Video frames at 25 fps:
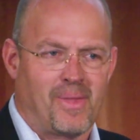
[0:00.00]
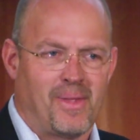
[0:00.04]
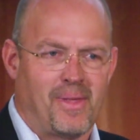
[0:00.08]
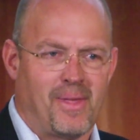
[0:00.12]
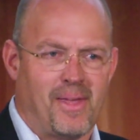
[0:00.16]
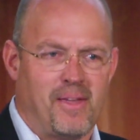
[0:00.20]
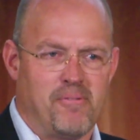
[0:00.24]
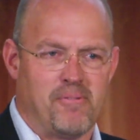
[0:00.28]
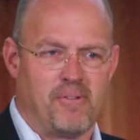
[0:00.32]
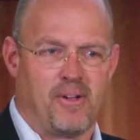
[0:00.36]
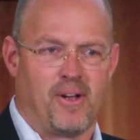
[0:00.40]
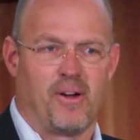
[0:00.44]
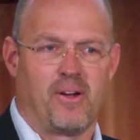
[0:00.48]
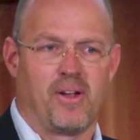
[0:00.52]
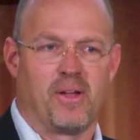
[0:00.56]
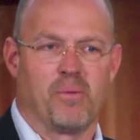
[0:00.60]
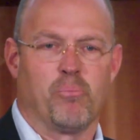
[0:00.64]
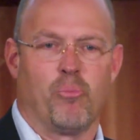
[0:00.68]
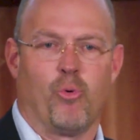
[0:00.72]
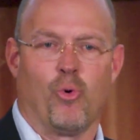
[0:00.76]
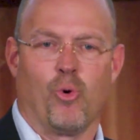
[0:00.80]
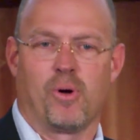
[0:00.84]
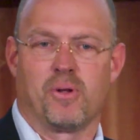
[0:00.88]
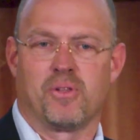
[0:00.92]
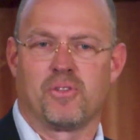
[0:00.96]
a very
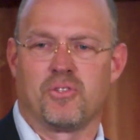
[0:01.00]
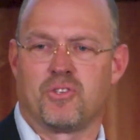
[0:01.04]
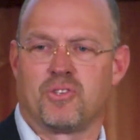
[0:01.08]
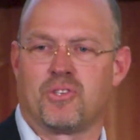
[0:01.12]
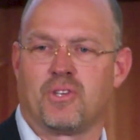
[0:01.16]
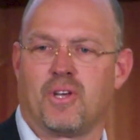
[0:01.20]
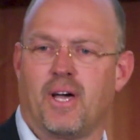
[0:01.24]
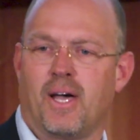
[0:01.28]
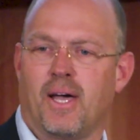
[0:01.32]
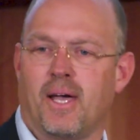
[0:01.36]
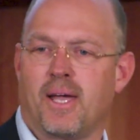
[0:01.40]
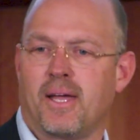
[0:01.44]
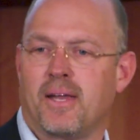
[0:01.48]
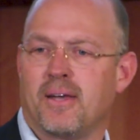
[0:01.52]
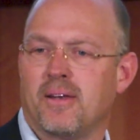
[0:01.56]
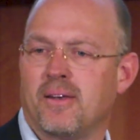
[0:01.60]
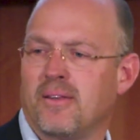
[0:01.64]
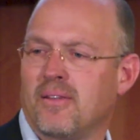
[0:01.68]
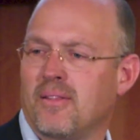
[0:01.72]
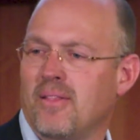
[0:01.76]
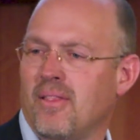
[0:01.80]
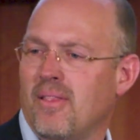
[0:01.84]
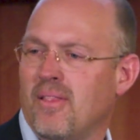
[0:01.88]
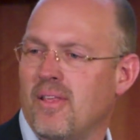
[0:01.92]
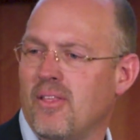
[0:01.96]
important sign
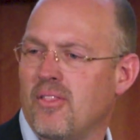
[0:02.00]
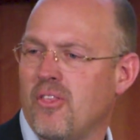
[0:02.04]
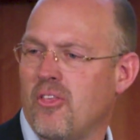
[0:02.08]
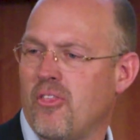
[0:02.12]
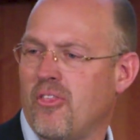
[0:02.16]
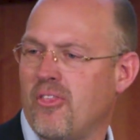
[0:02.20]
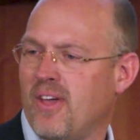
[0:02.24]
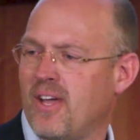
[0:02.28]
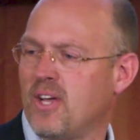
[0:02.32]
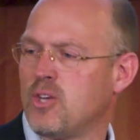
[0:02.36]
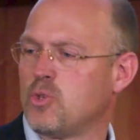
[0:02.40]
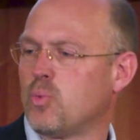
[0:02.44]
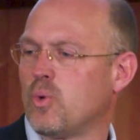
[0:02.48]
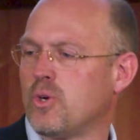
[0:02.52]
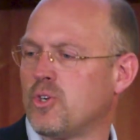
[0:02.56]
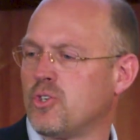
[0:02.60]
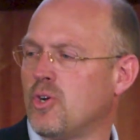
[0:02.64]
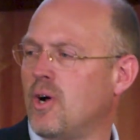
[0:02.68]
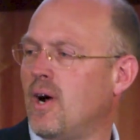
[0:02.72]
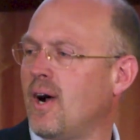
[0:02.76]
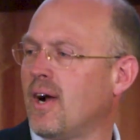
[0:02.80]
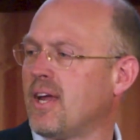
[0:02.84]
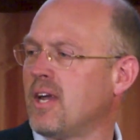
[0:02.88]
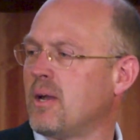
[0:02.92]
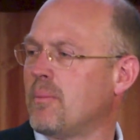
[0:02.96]
that the things we're
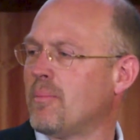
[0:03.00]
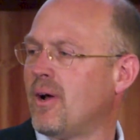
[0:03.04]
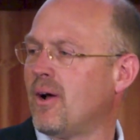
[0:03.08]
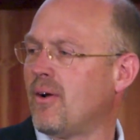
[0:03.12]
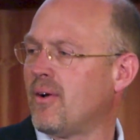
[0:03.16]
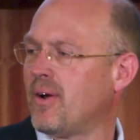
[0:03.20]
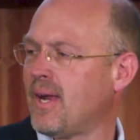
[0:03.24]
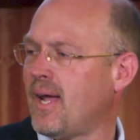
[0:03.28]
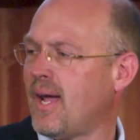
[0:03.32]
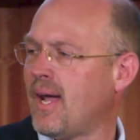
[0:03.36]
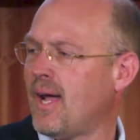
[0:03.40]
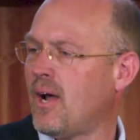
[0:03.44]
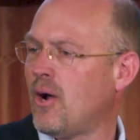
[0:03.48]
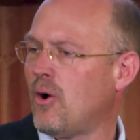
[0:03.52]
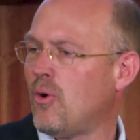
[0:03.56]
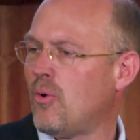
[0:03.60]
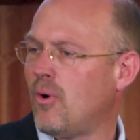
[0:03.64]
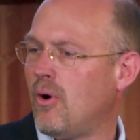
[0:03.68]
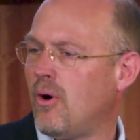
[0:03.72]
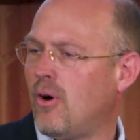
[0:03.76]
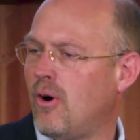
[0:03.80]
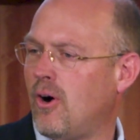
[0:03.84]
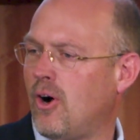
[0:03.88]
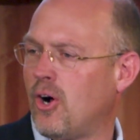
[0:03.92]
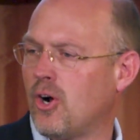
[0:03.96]
talking about now
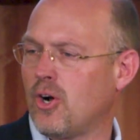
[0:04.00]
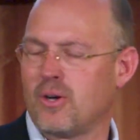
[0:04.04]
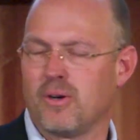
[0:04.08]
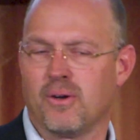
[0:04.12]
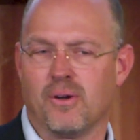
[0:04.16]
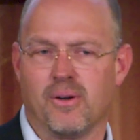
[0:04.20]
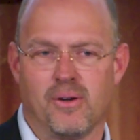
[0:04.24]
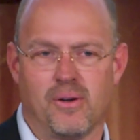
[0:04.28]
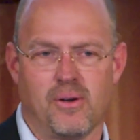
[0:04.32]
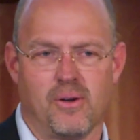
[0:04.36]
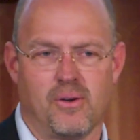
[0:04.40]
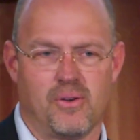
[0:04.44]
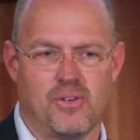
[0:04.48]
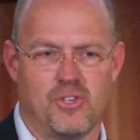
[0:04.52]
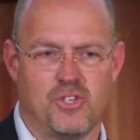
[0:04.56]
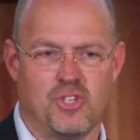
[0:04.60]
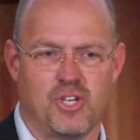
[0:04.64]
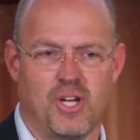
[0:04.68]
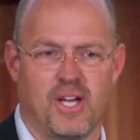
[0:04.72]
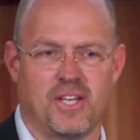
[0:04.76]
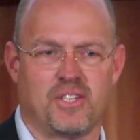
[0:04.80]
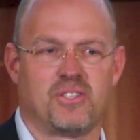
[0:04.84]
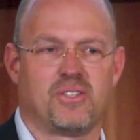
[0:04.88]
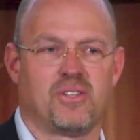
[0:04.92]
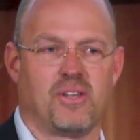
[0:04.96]
aren't
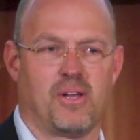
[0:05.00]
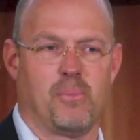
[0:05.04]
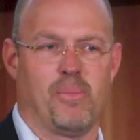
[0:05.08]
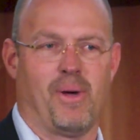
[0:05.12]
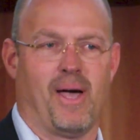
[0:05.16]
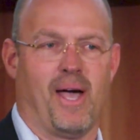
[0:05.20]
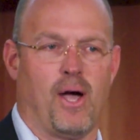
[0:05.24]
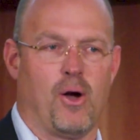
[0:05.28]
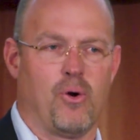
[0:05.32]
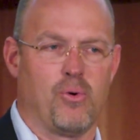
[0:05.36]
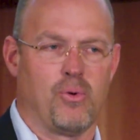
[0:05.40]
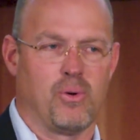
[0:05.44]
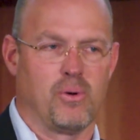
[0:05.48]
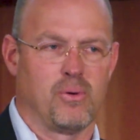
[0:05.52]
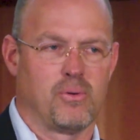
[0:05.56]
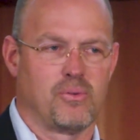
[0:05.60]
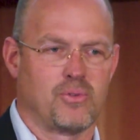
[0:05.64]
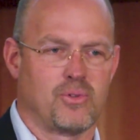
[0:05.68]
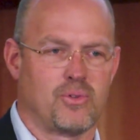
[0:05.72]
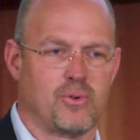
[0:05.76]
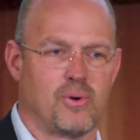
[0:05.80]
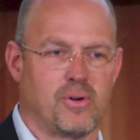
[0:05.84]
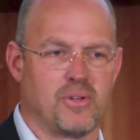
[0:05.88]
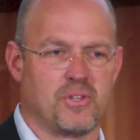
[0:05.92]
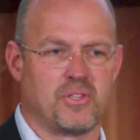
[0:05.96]
just about
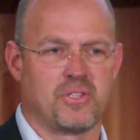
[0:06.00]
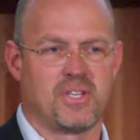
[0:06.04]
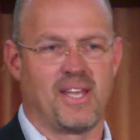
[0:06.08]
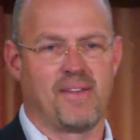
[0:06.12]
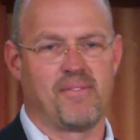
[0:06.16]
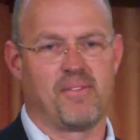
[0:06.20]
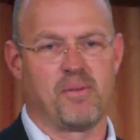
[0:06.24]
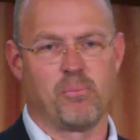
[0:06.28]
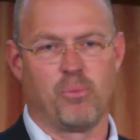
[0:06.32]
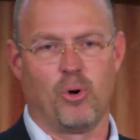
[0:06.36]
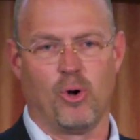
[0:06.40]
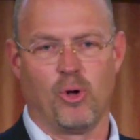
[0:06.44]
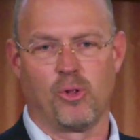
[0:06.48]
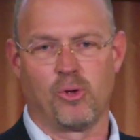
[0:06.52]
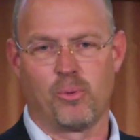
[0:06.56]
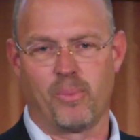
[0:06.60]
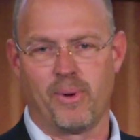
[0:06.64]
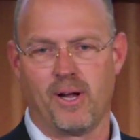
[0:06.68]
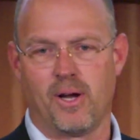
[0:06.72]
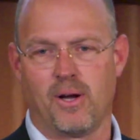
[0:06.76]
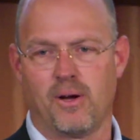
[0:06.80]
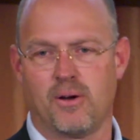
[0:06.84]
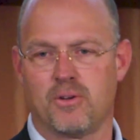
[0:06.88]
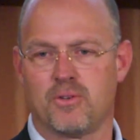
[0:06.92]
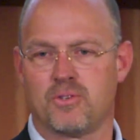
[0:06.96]
sort of saving polar
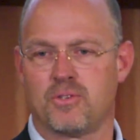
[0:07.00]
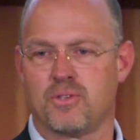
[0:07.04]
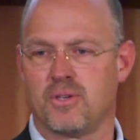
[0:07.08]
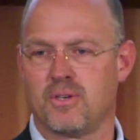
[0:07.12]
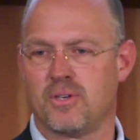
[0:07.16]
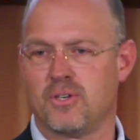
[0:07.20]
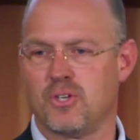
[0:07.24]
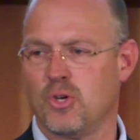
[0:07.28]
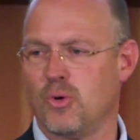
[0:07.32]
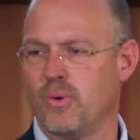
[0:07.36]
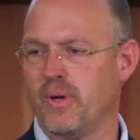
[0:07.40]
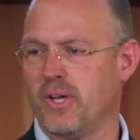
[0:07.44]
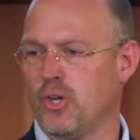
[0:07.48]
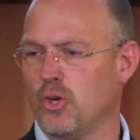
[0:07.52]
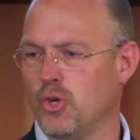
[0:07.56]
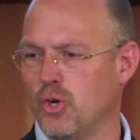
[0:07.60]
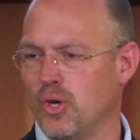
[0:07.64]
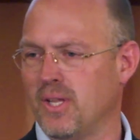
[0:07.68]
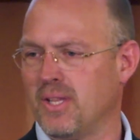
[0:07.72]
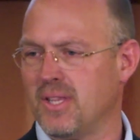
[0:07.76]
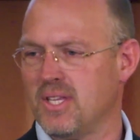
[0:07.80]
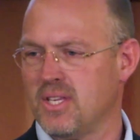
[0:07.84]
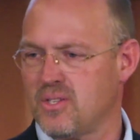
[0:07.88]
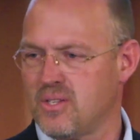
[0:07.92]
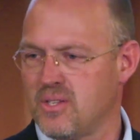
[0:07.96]
bears and doing
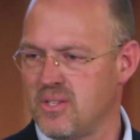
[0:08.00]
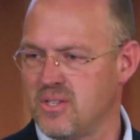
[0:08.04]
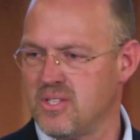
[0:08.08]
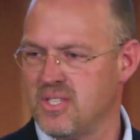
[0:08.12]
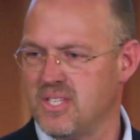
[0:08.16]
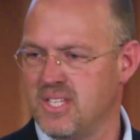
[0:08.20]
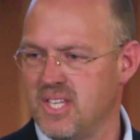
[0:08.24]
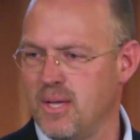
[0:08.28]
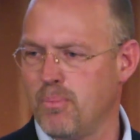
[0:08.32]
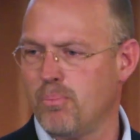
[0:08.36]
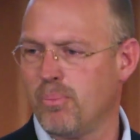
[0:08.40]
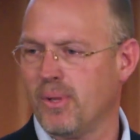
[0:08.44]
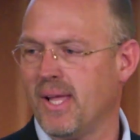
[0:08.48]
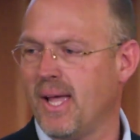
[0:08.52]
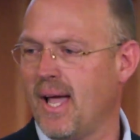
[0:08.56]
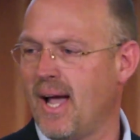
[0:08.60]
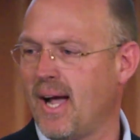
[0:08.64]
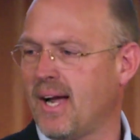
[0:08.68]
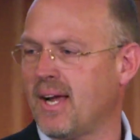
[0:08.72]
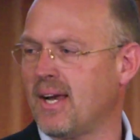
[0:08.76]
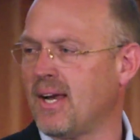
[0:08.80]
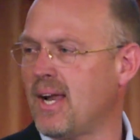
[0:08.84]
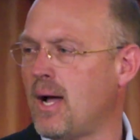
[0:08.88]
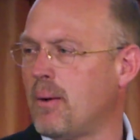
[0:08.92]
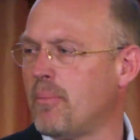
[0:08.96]
good. This is deeply
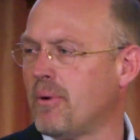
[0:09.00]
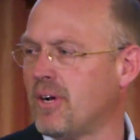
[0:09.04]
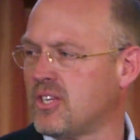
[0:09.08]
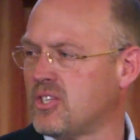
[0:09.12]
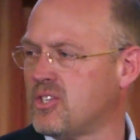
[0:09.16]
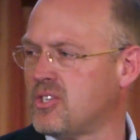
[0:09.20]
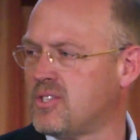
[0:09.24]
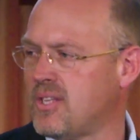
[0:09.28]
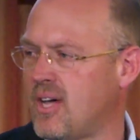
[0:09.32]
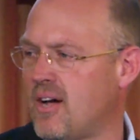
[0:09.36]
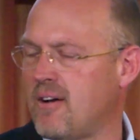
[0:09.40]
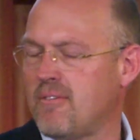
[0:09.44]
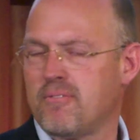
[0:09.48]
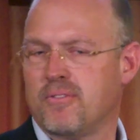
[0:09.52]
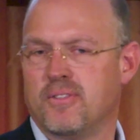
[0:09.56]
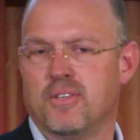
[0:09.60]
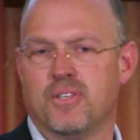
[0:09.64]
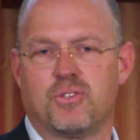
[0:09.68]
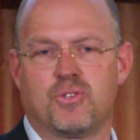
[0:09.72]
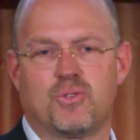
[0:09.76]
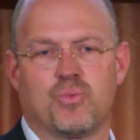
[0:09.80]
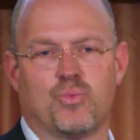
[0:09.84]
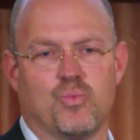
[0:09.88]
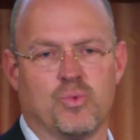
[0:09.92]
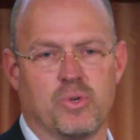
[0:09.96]
economic stuff
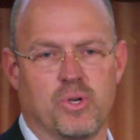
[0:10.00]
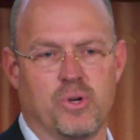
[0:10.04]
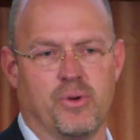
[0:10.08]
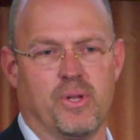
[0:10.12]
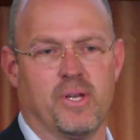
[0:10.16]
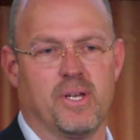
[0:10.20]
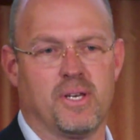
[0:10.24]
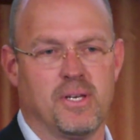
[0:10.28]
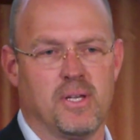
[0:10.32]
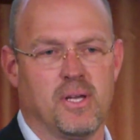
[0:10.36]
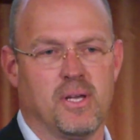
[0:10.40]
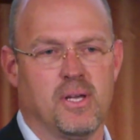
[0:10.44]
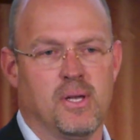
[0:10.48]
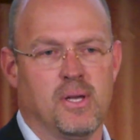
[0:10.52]
that's rooted